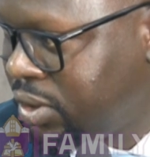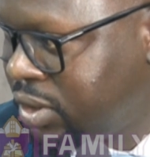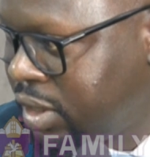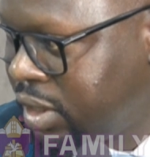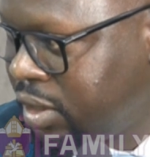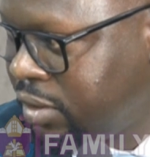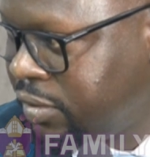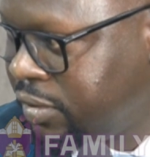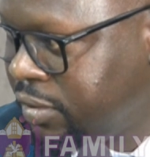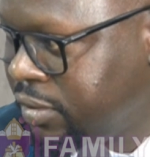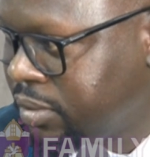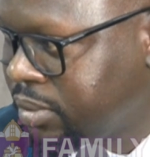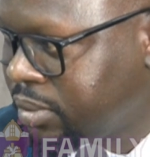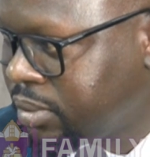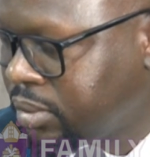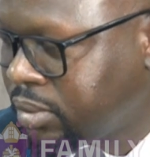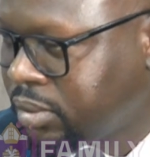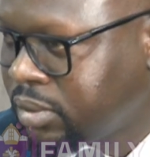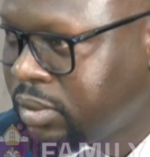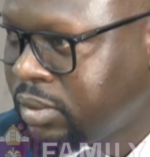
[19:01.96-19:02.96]
yourself.
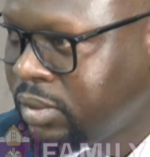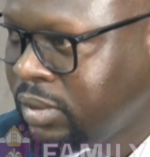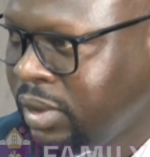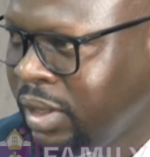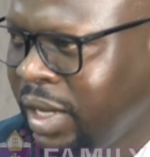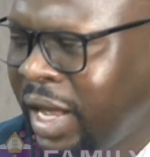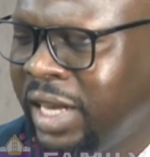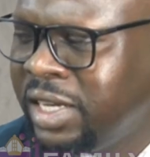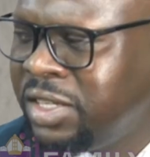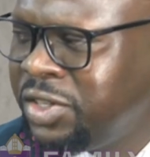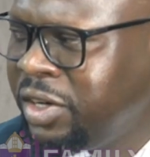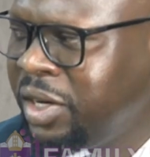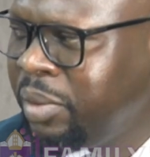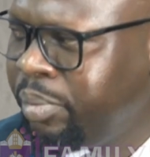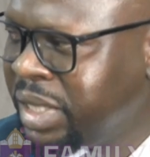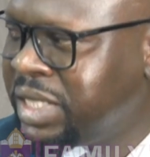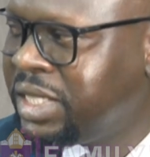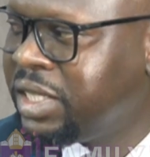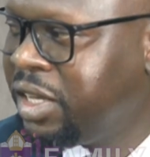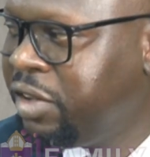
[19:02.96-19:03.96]
Mm. And it's really
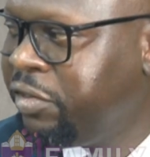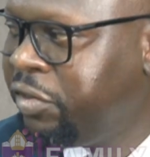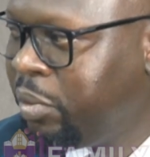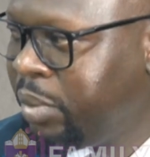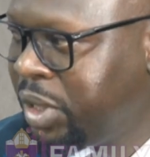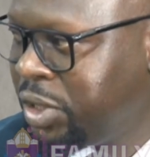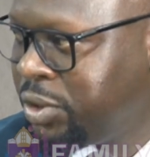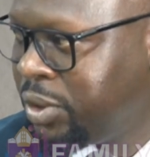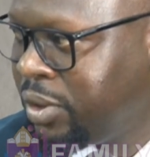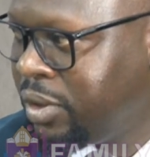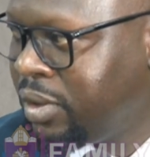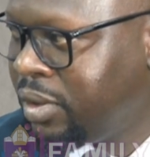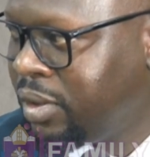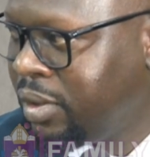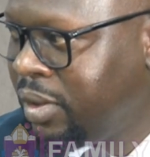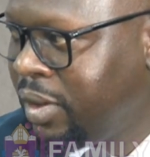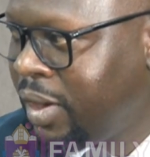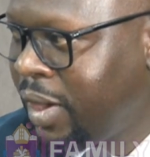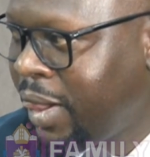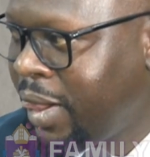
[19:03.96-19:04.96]
basic information.
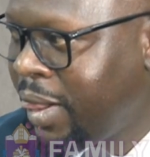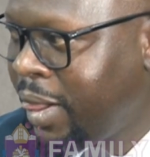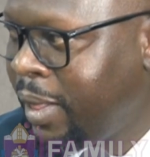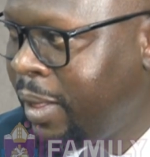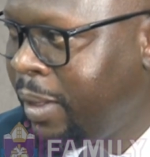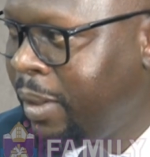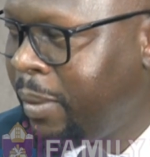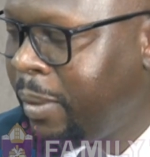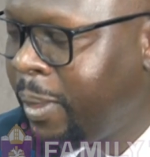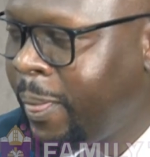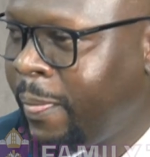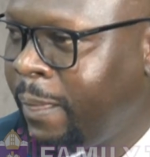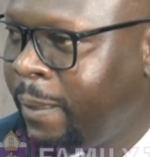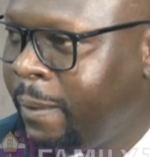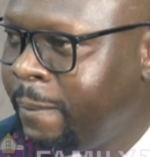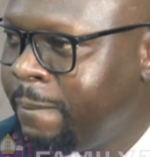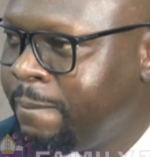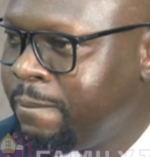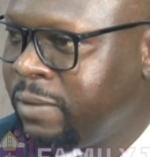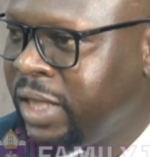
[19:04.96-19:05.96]

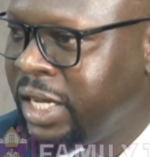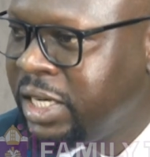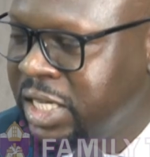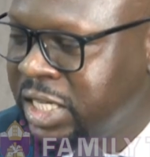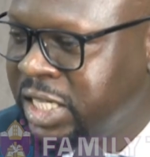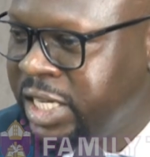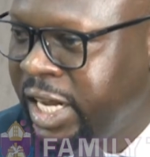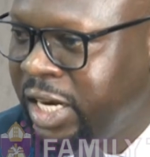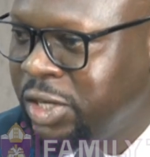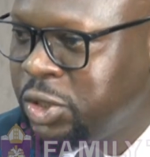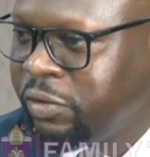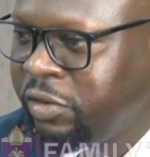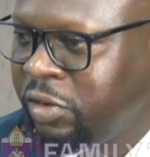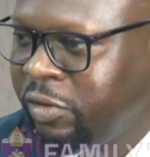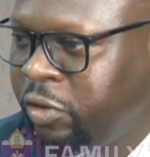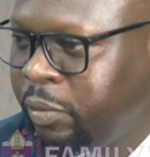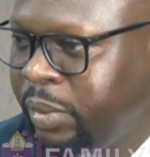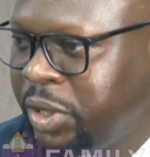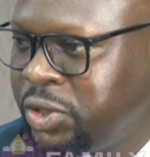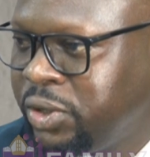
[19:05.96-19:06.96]
The details of
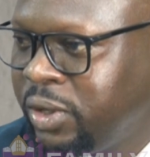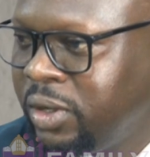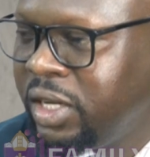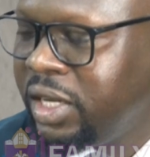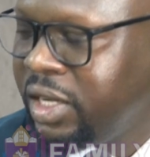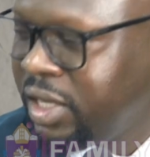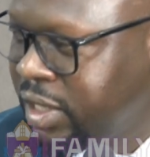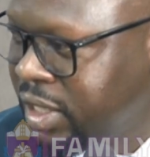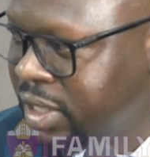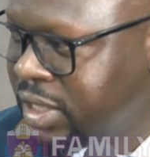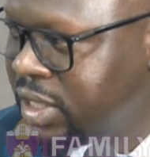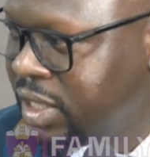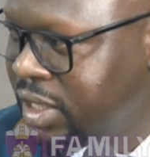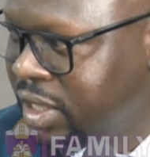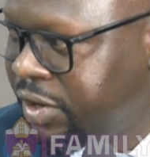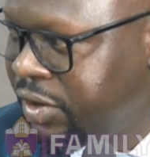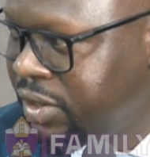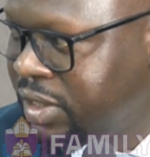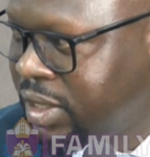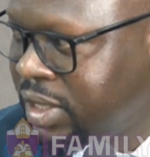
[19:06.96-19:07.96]
information is
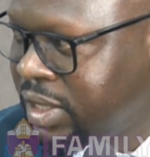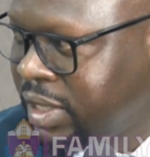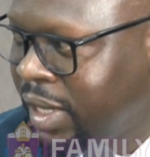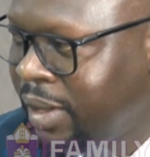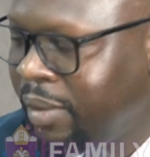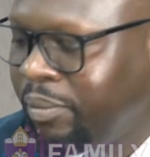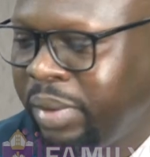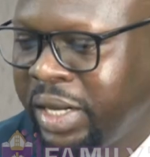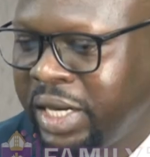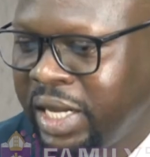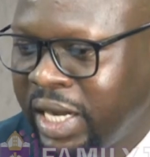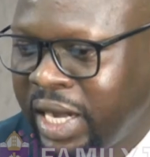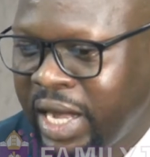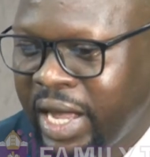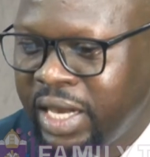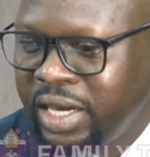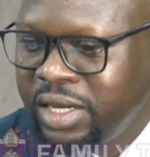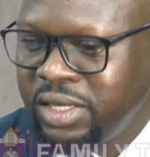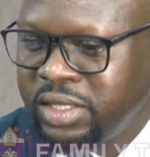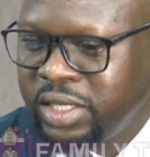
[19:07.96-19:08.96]
in the register, but the
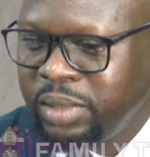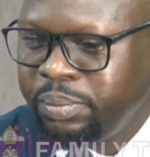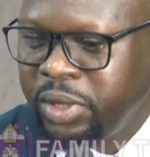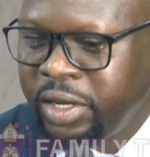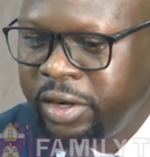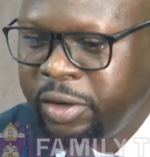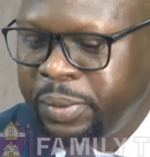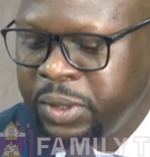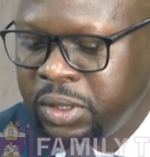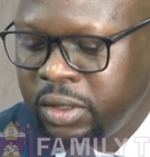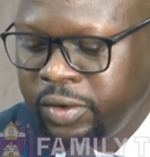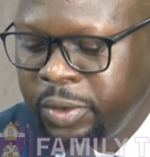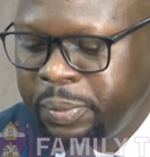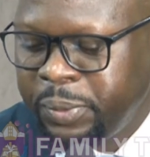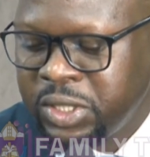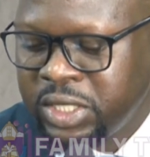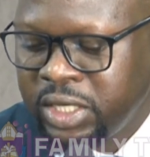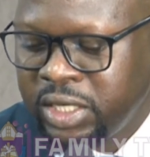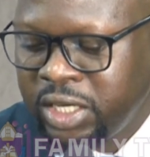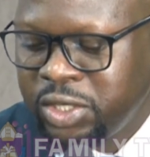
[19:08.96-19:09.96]
card is simply a
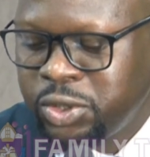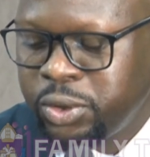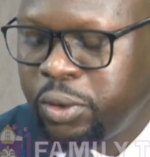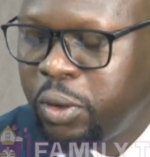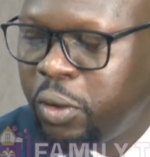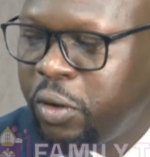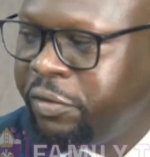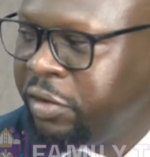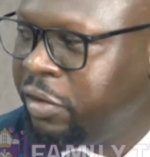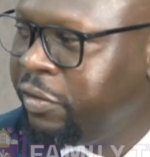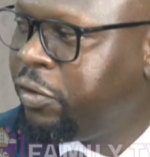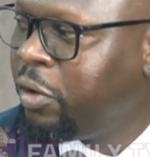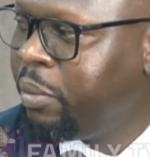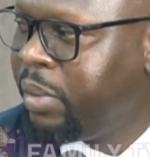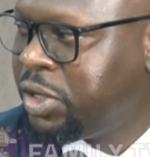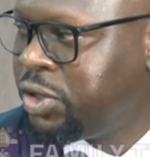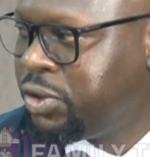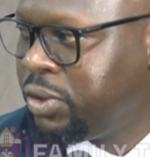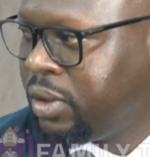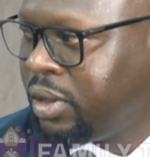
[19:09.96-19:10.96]
representation of
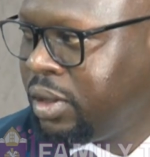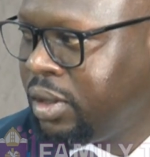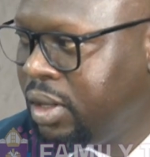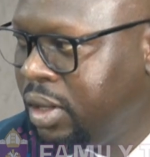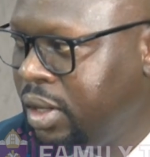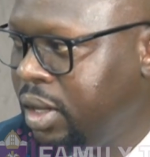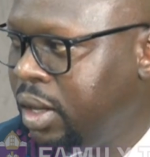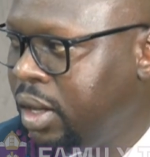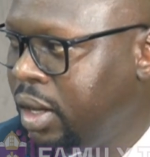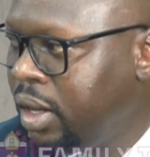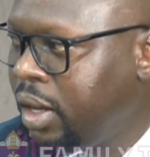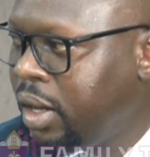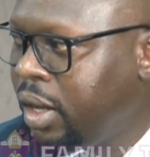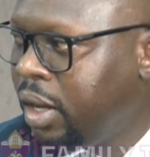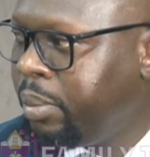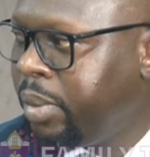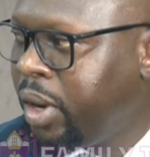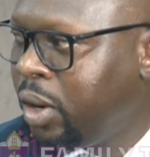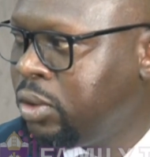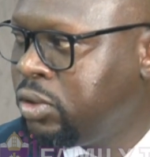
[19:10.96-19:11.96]
information
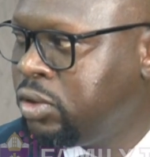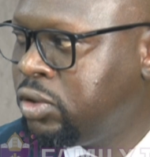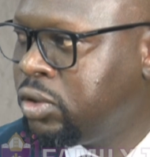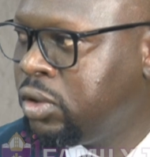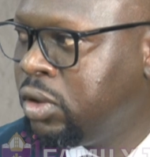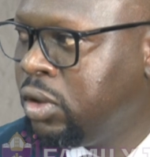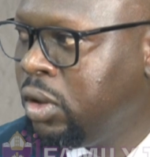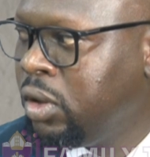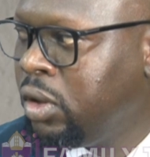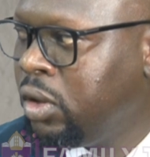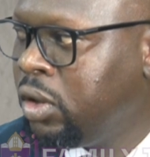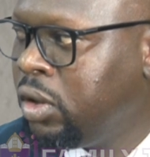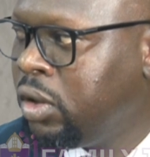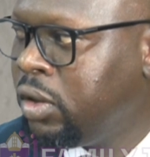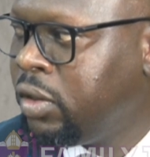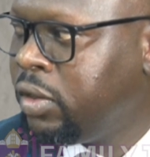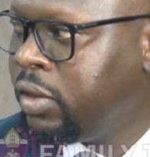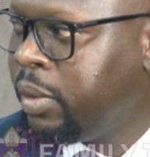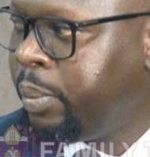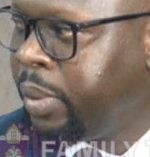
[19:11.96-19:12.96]
about
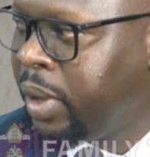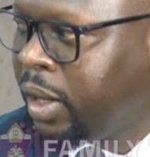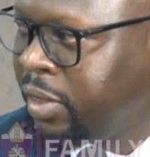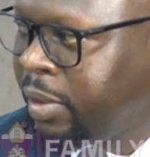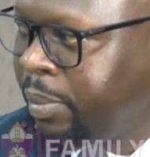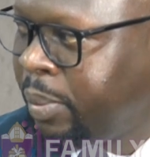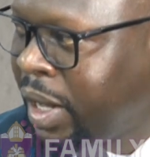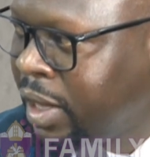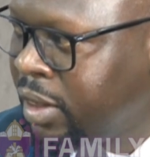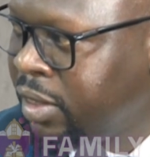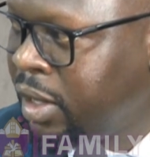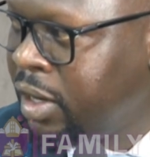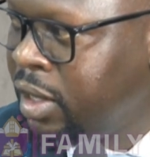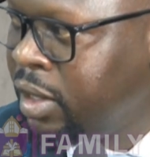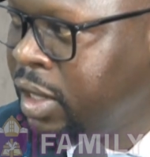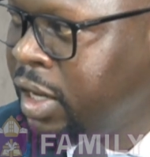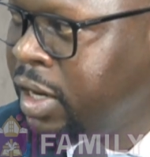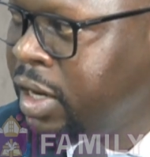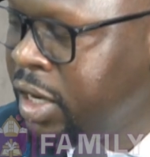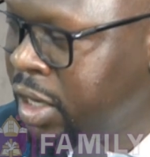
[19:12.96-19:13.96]

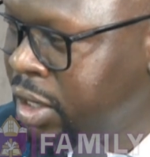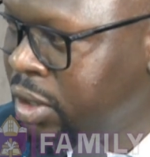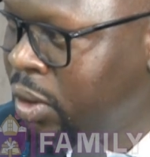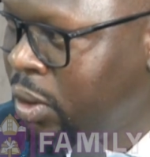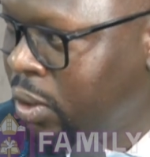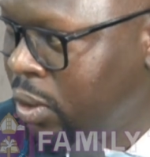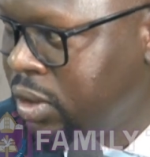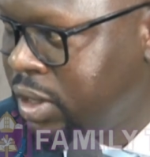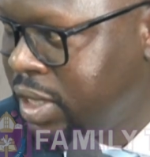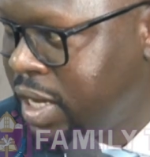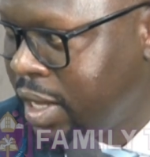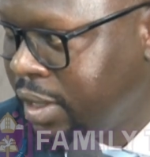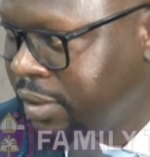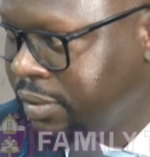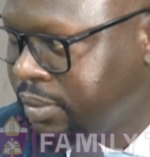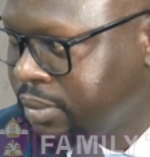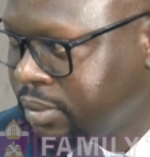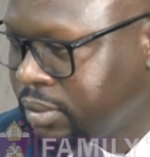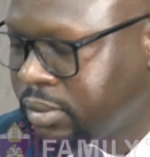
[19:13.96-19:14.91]
the NIN holder.